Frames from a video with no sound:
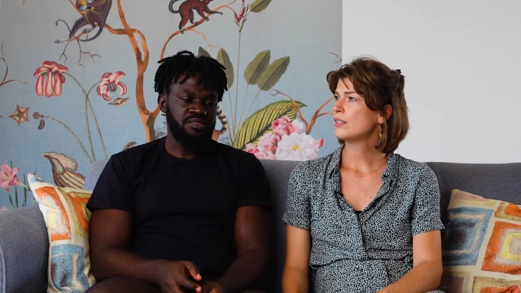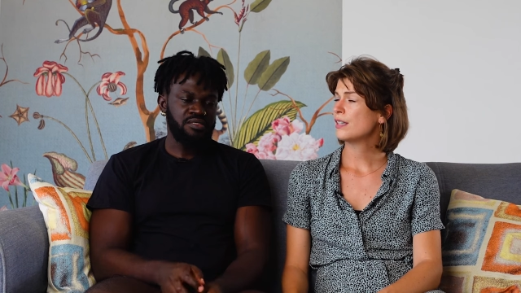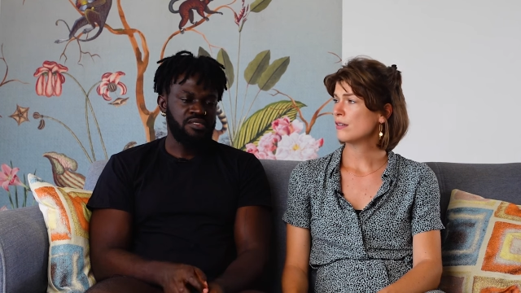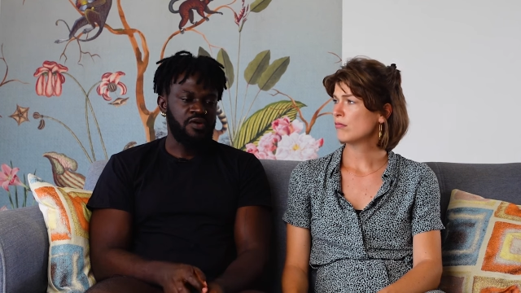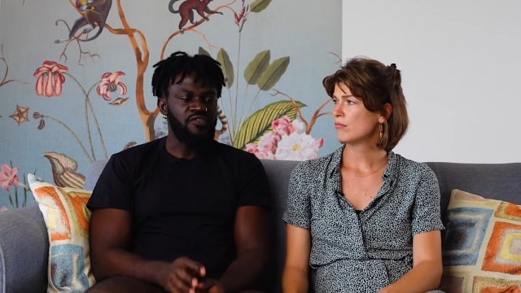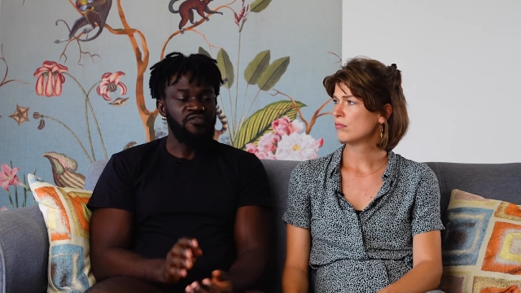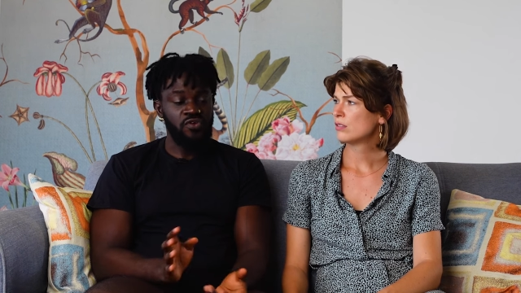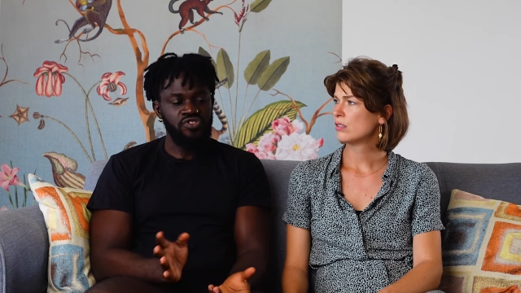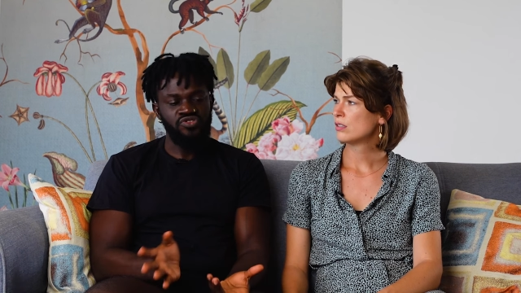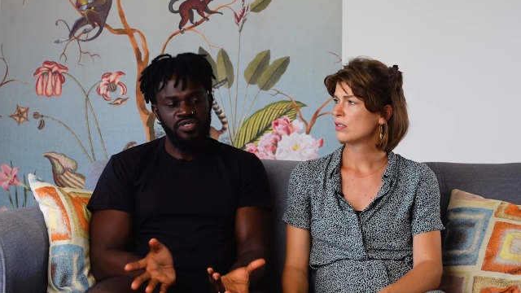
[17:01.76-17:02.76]
Speaker 1: Yeah.
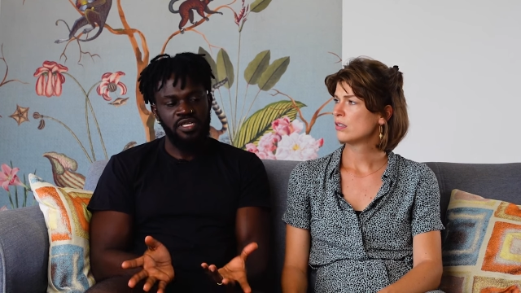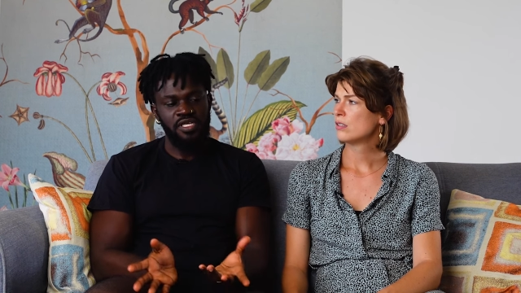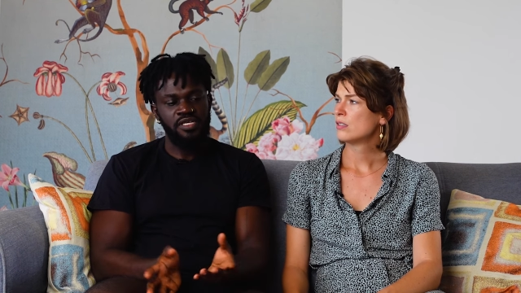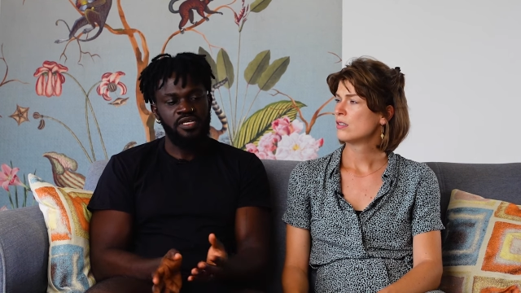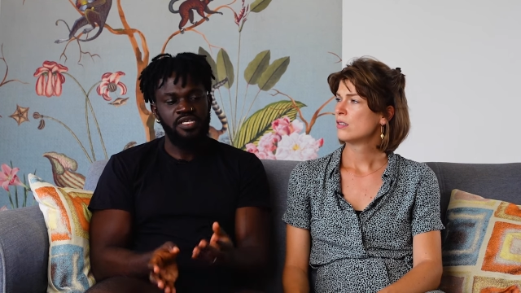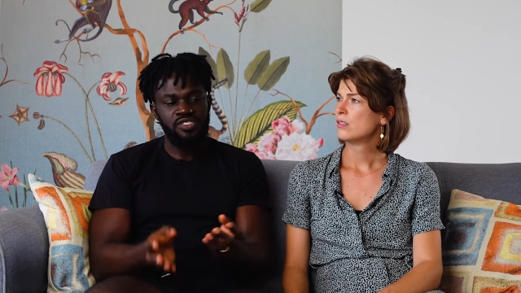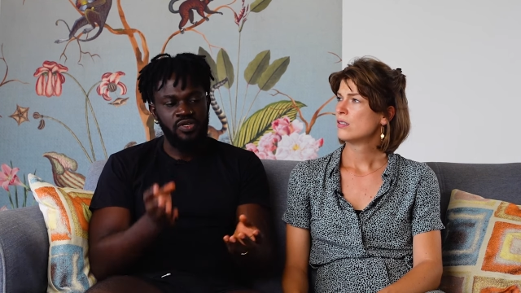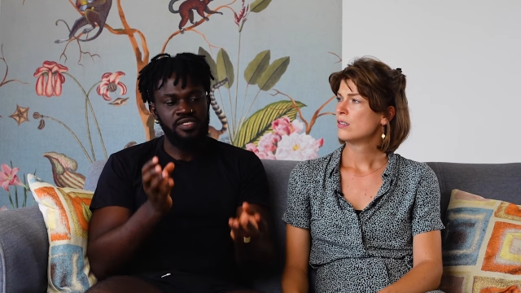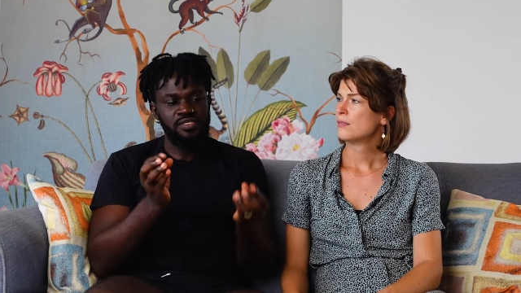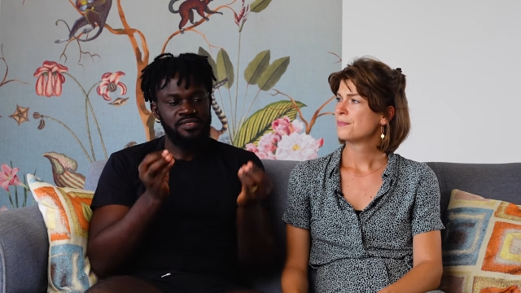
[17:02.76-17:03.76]
Unfortunately, it's
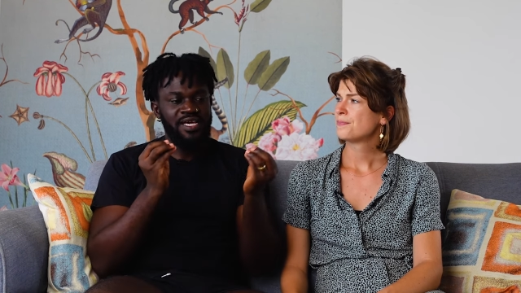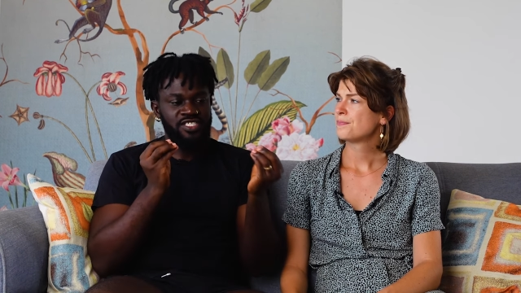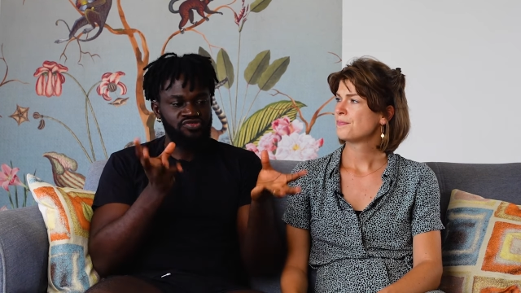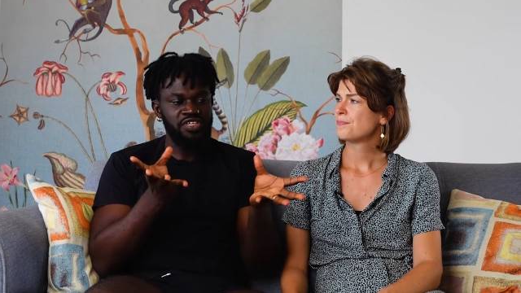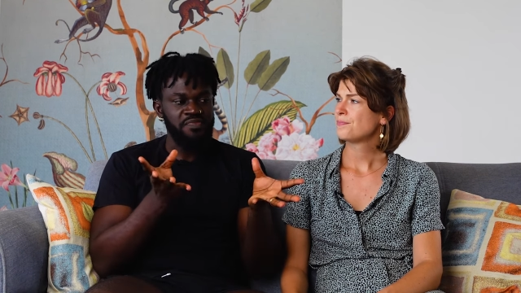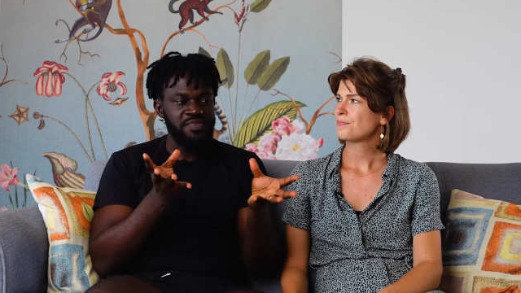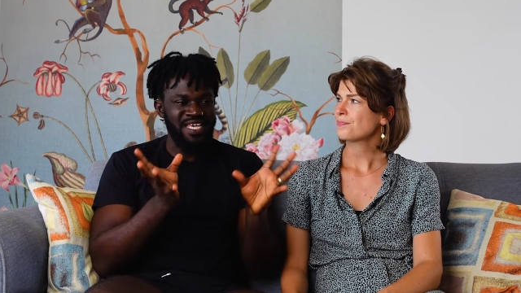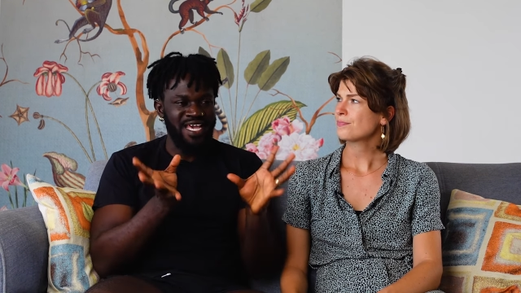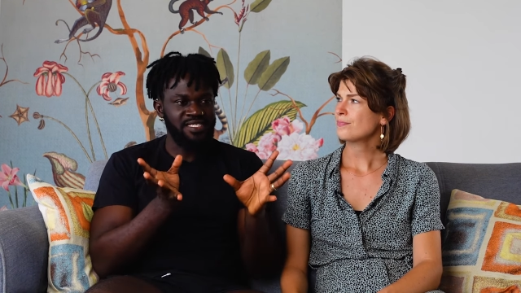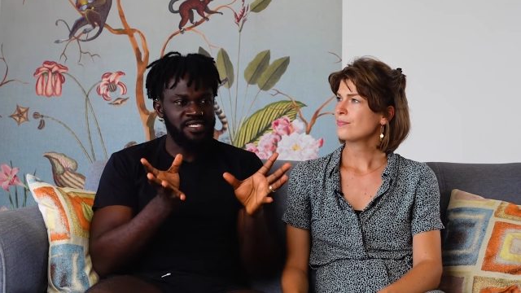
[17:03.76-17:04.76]
not extreme
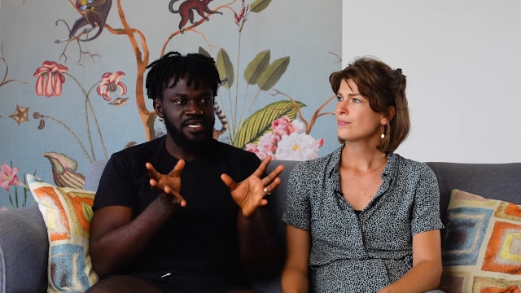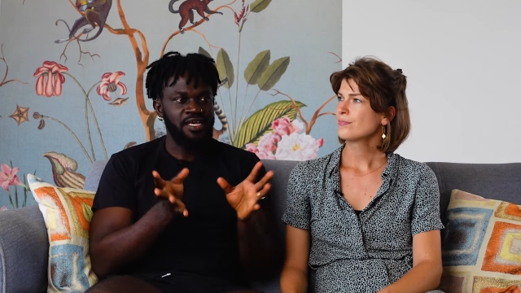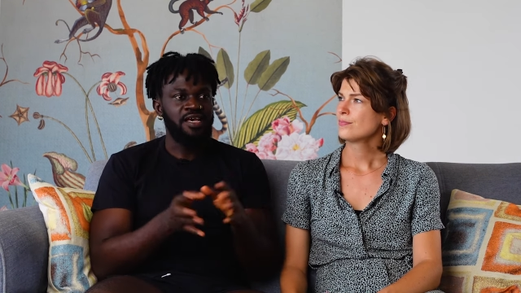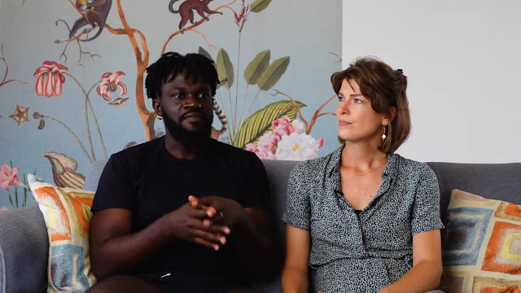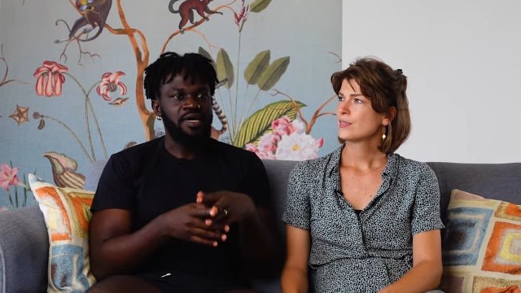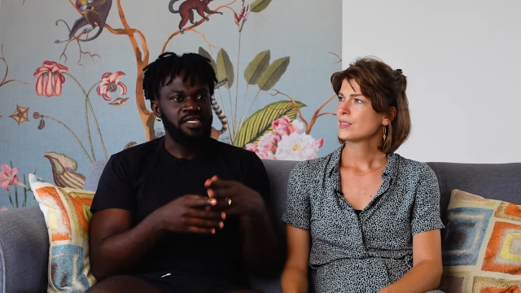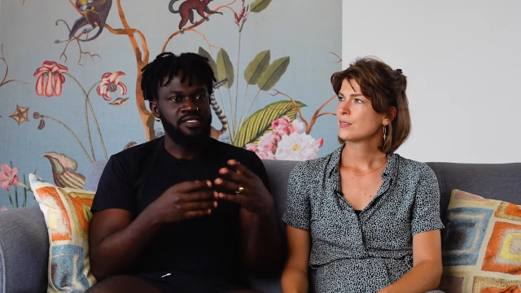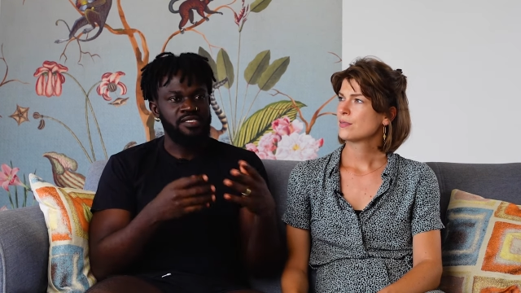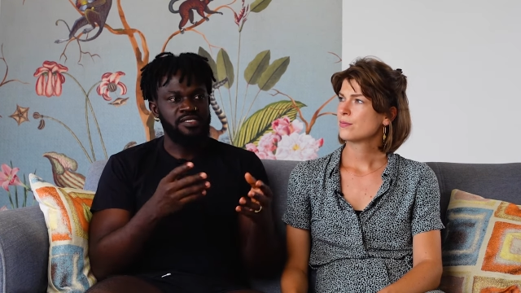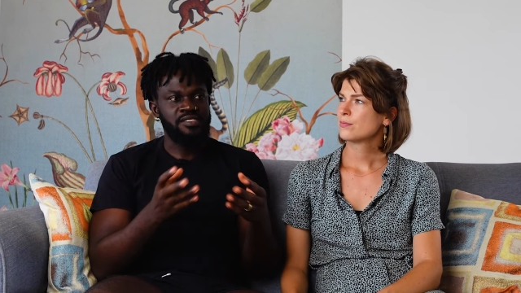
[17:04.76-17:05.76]
yet, but
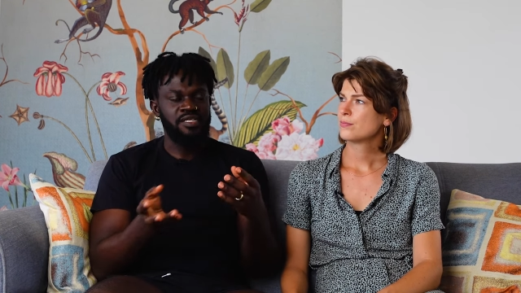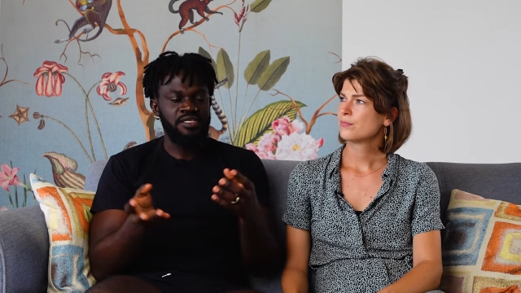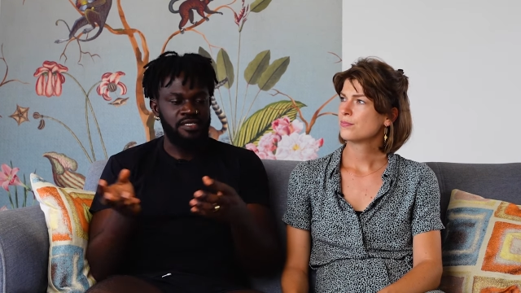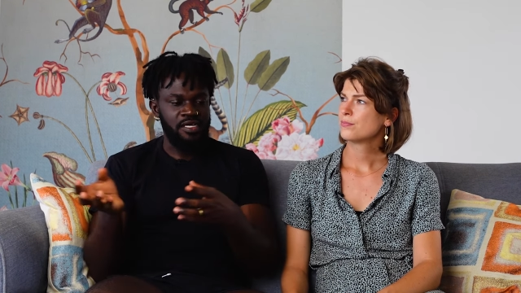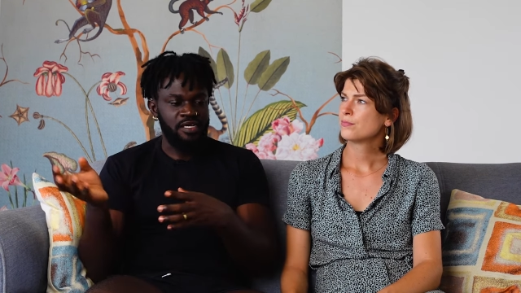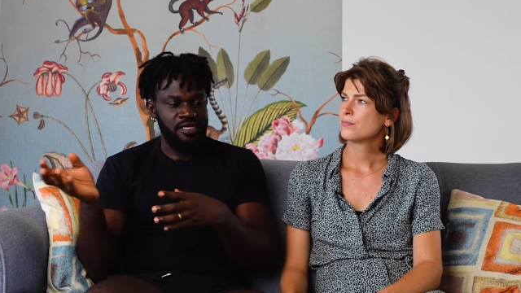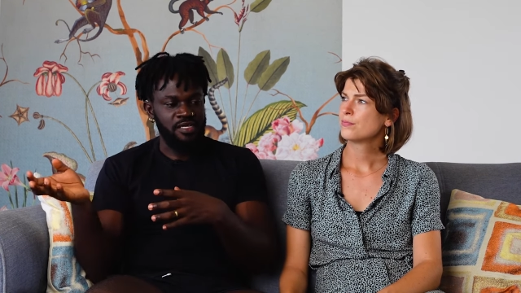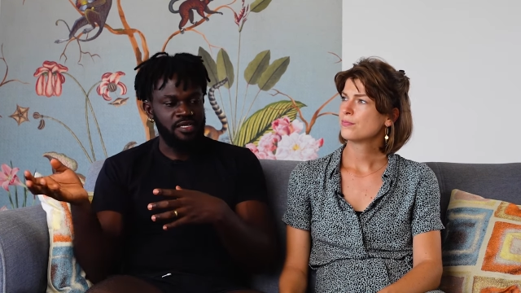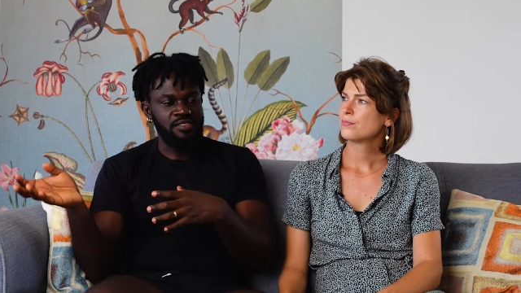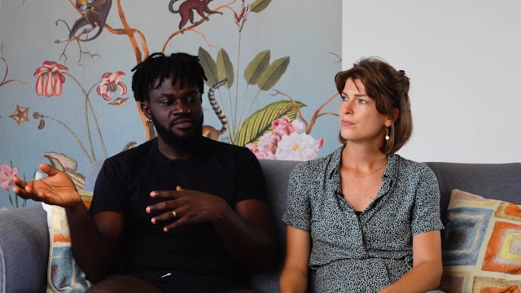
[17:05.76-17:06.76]
it's it's the,
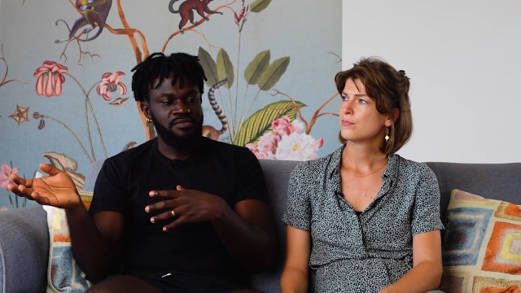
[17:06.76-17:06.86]
the